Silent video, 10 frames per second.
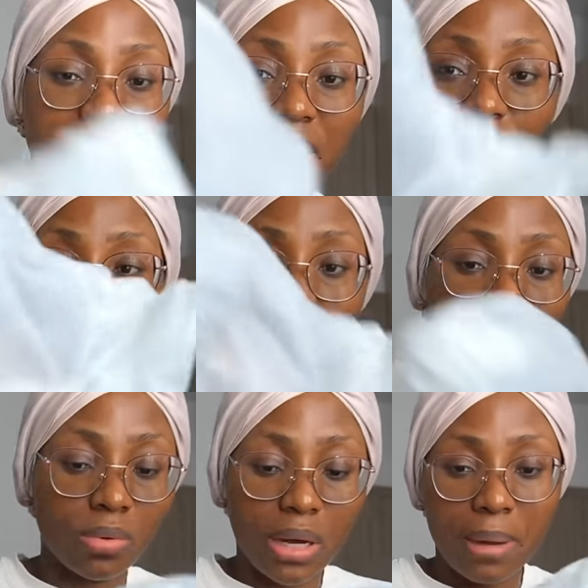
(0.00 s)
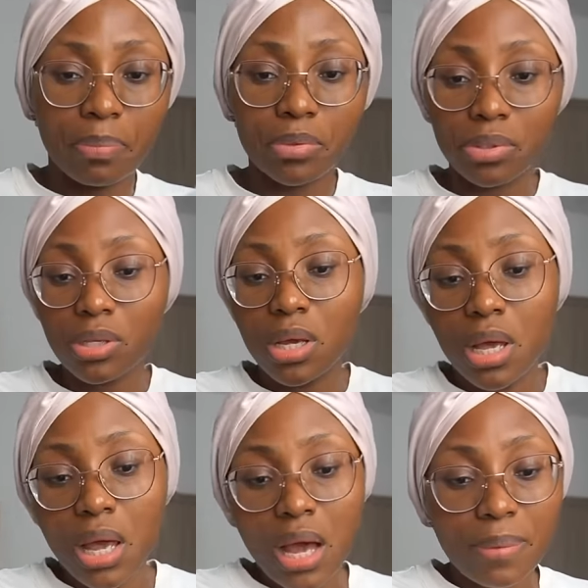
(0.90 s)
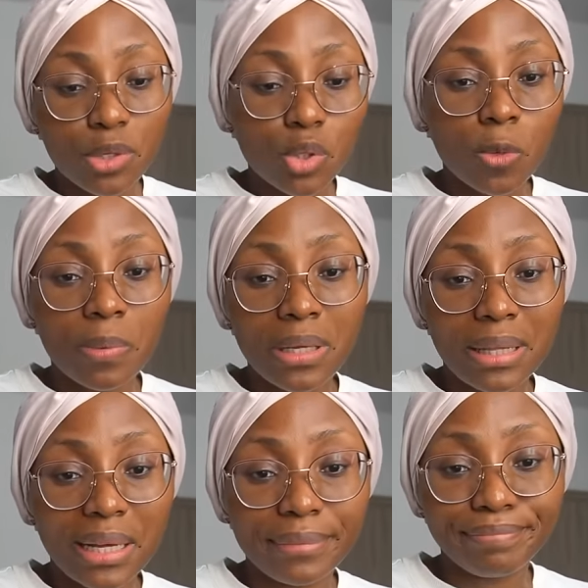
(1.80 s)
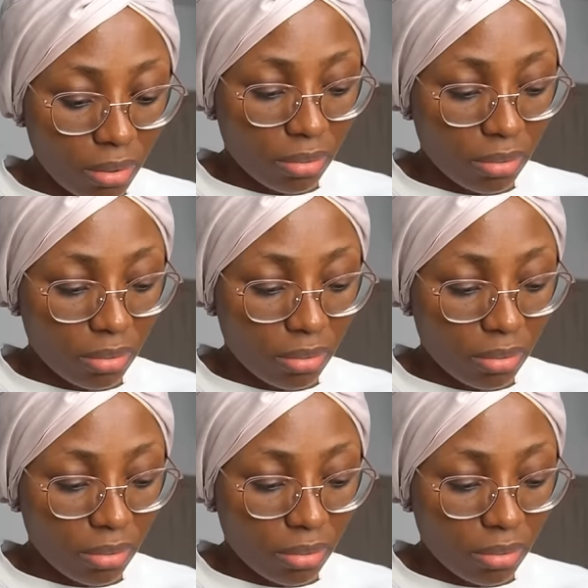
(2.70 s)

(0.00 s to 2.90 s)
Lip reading: I don't know what happened. I'm just hoping that